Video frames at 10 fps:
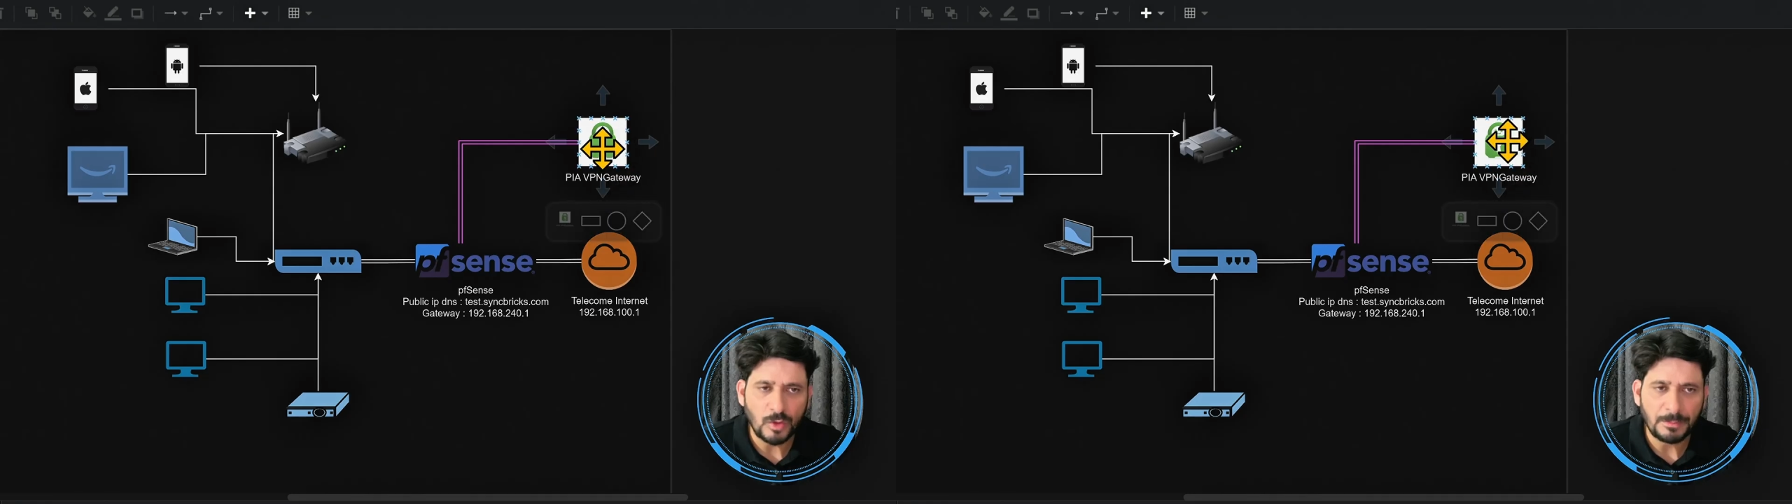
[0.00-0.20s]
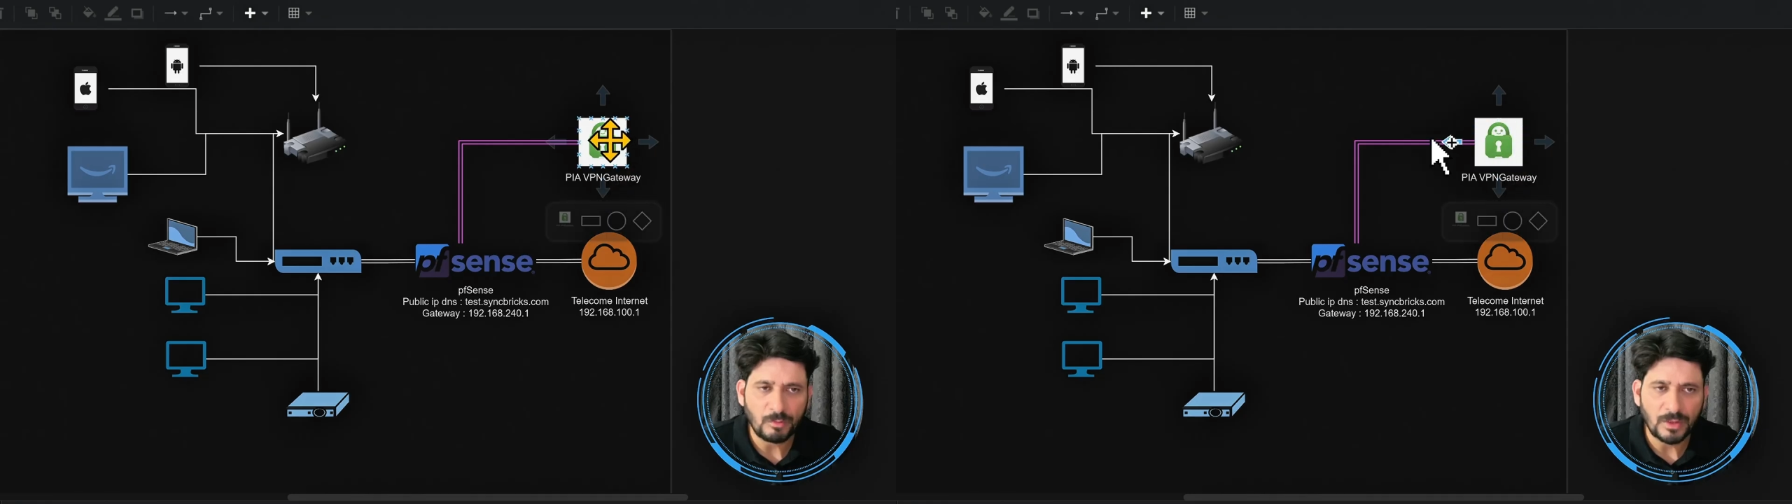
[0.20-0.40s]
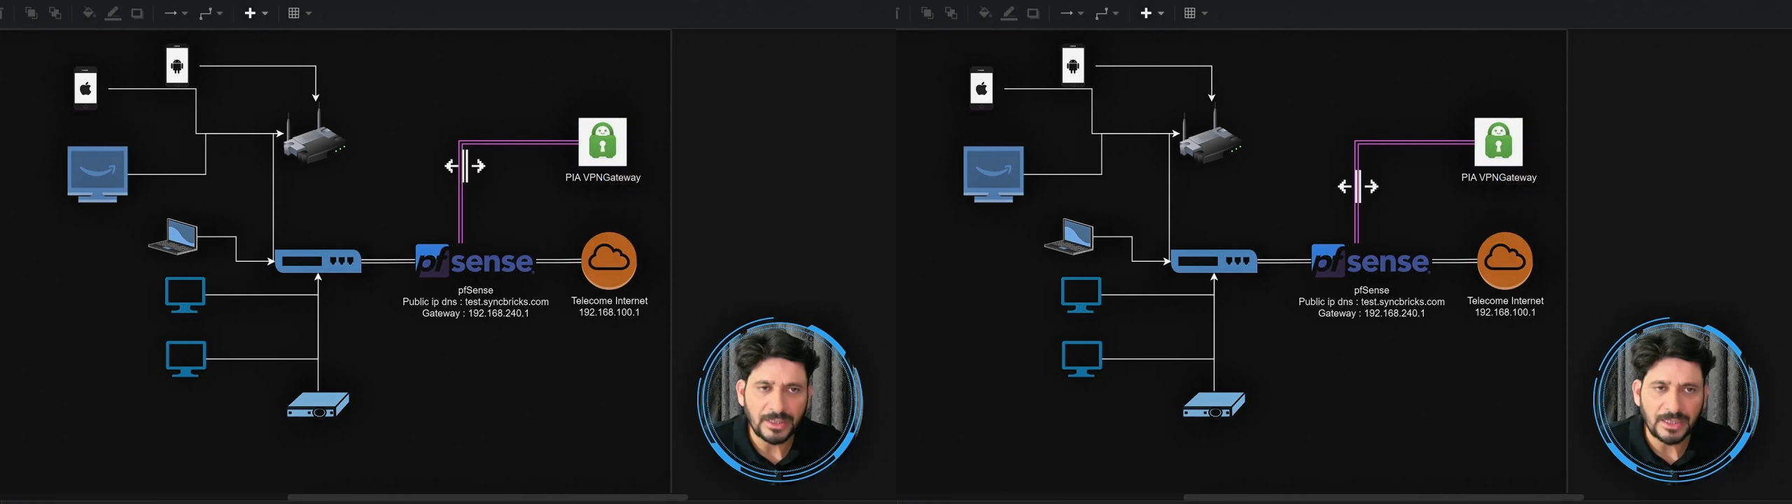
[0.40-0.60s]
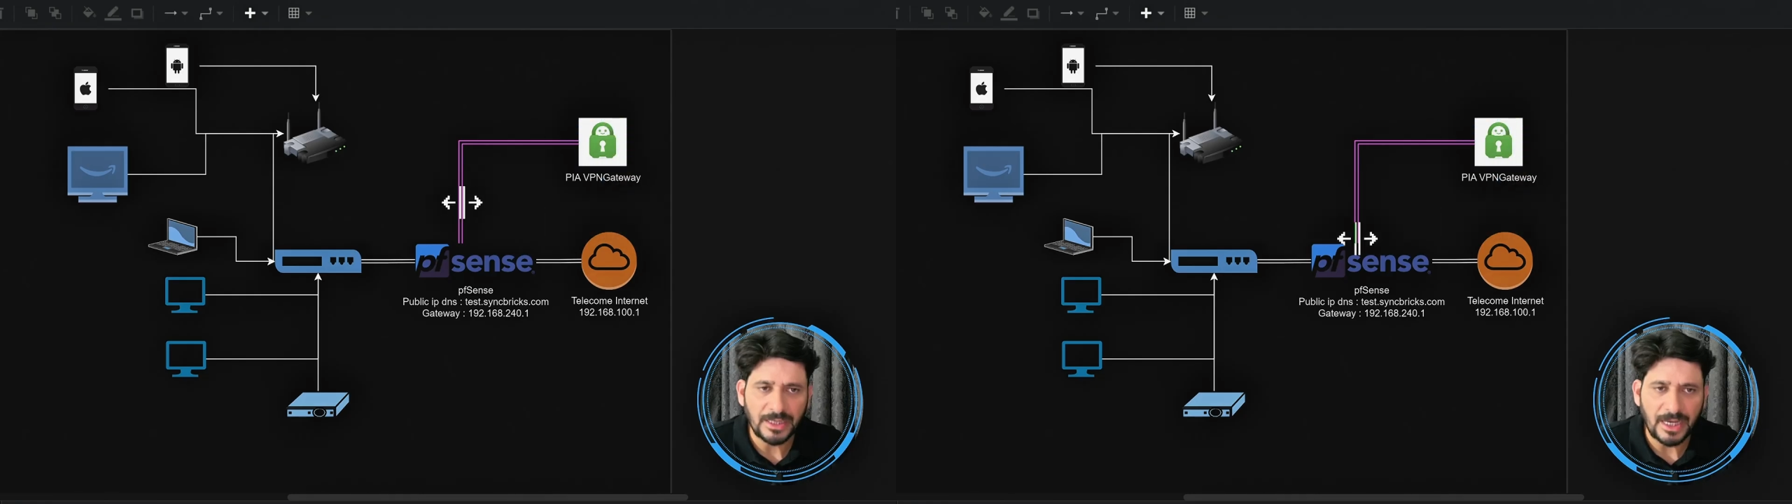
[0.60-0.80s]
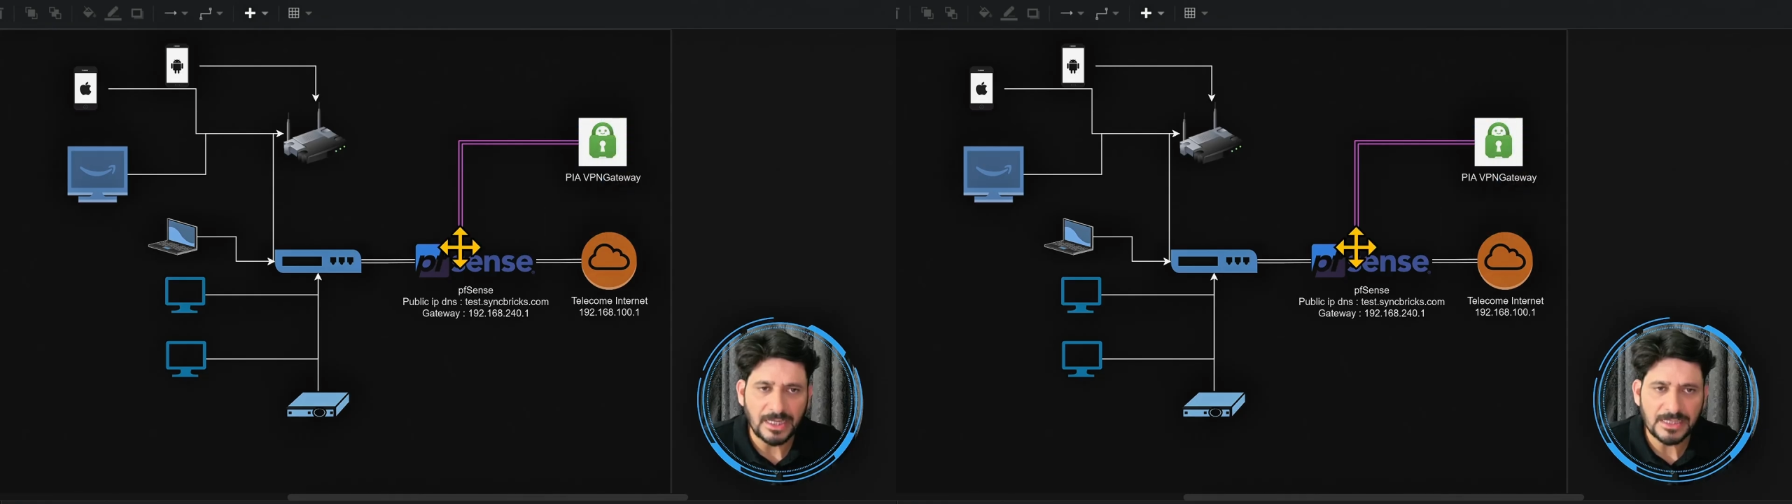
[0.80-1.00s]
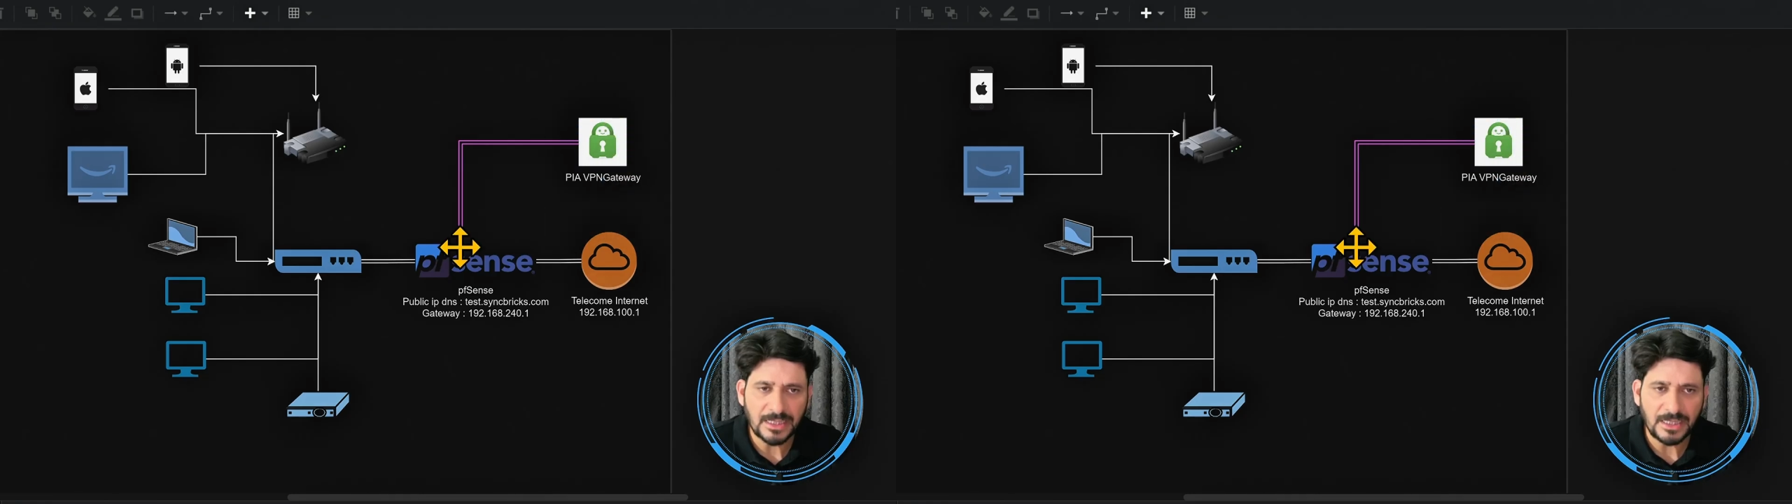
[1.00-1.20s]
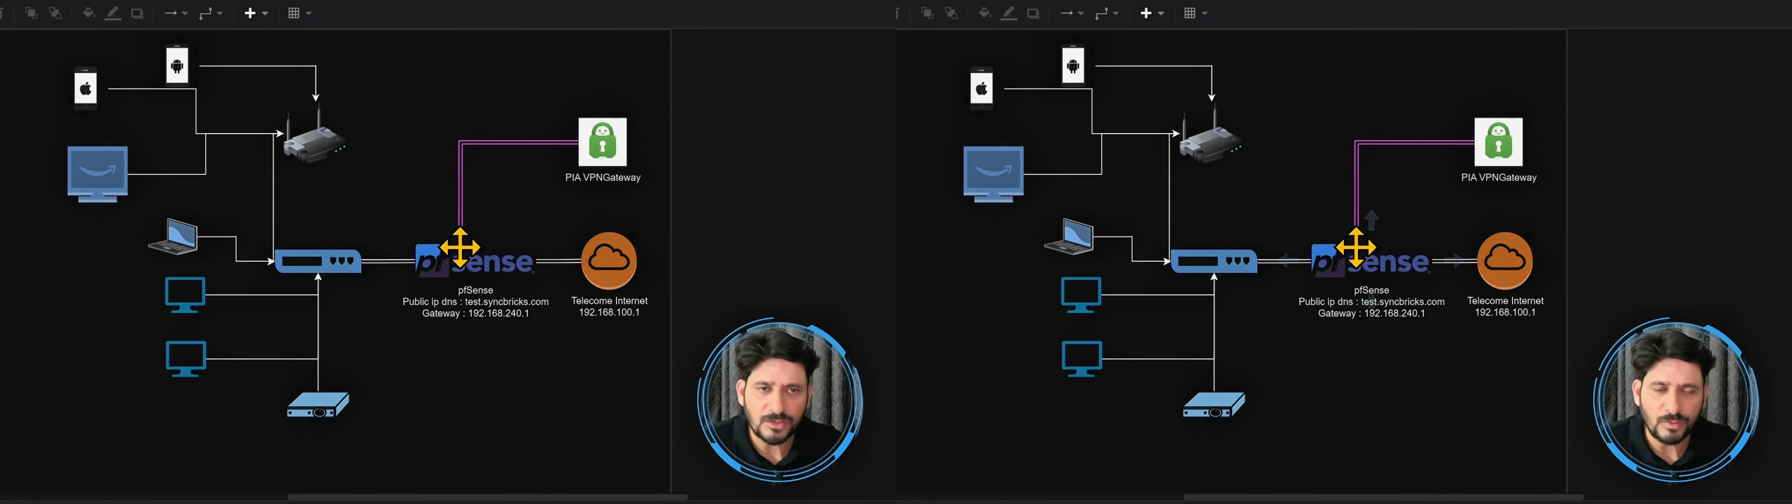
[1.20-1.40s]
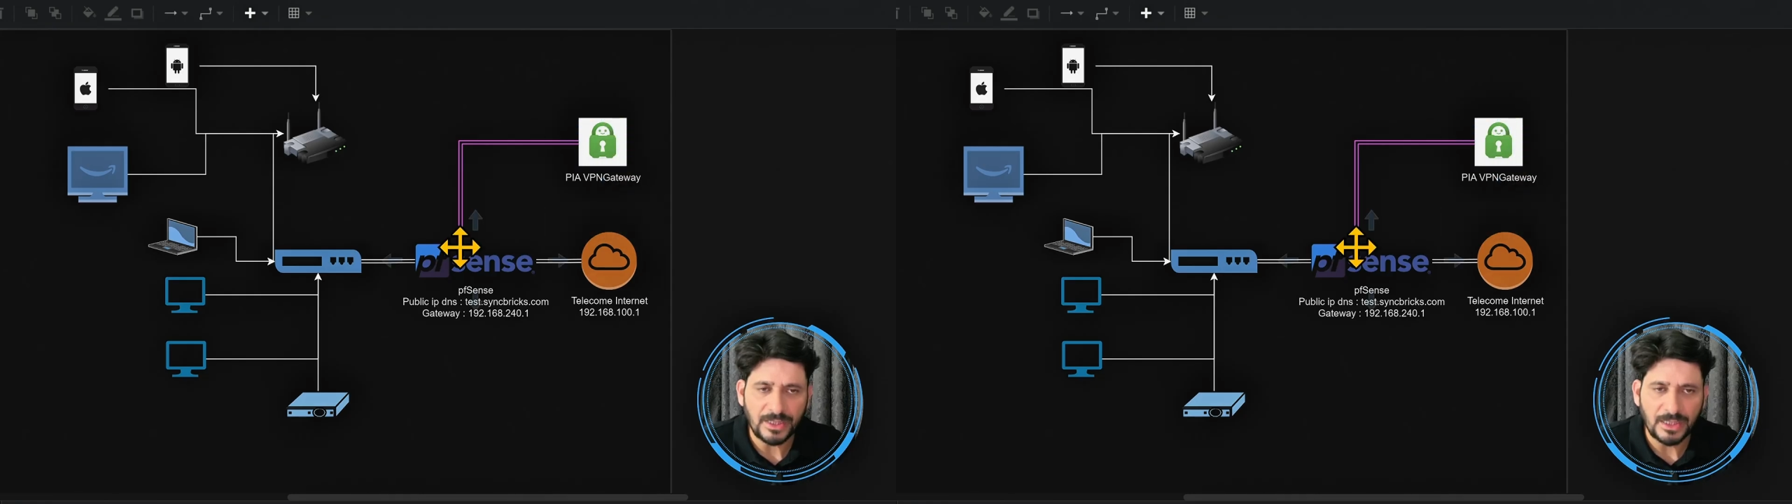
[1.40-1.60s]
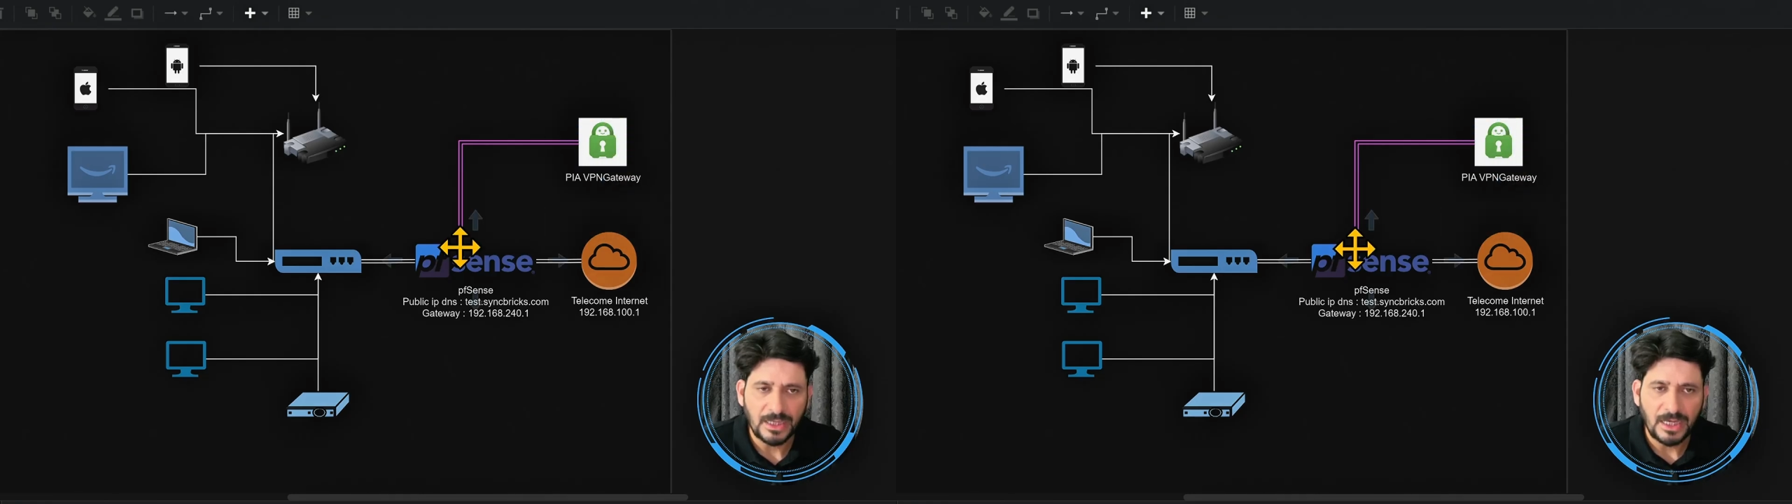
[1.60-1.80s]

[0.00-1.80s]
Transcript: will be working as a gateway.